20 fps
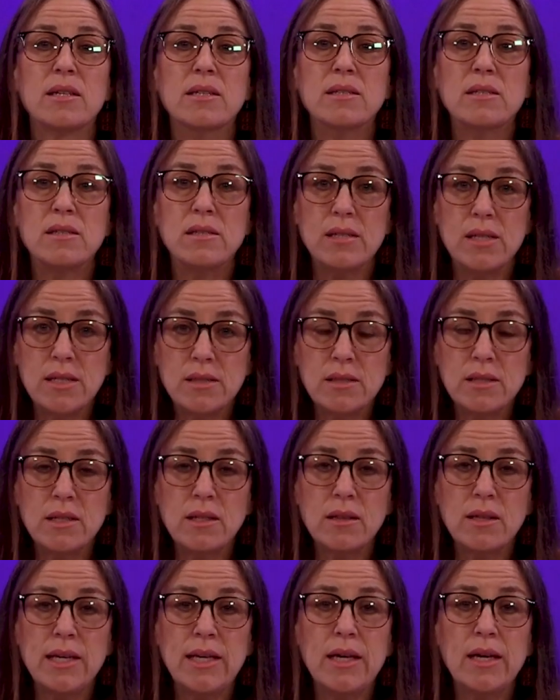
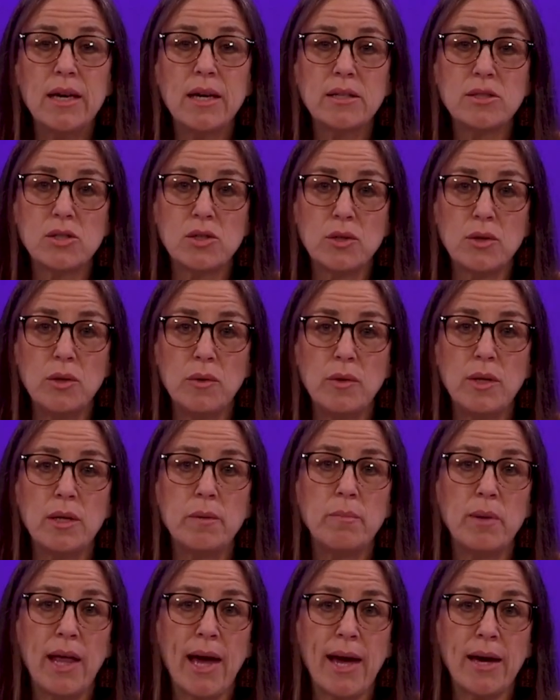consistently
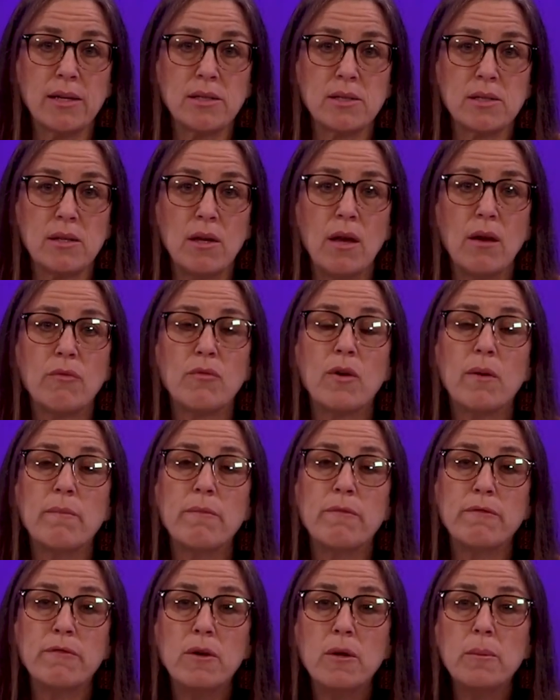excluded Blacks from
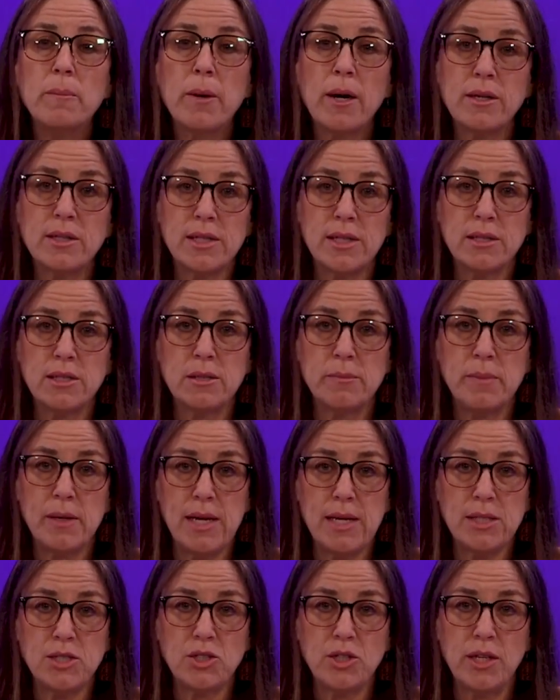full
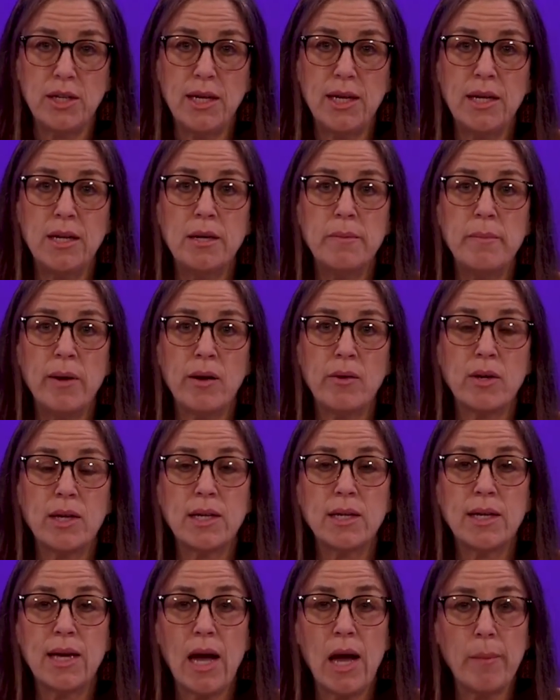participation in
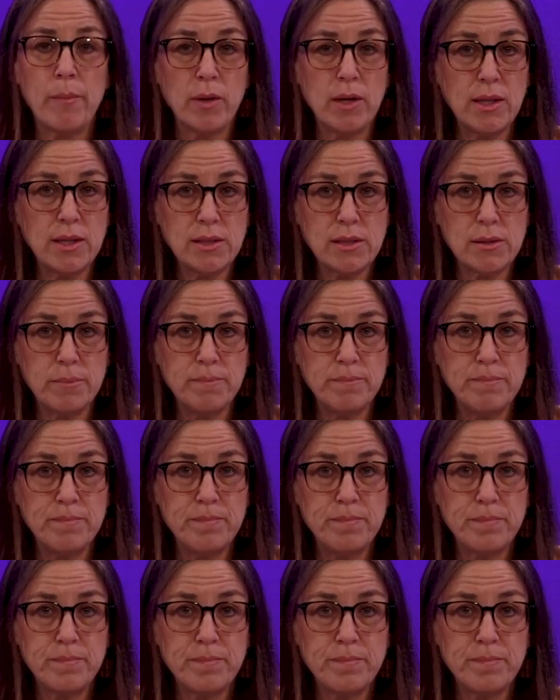American capitalism.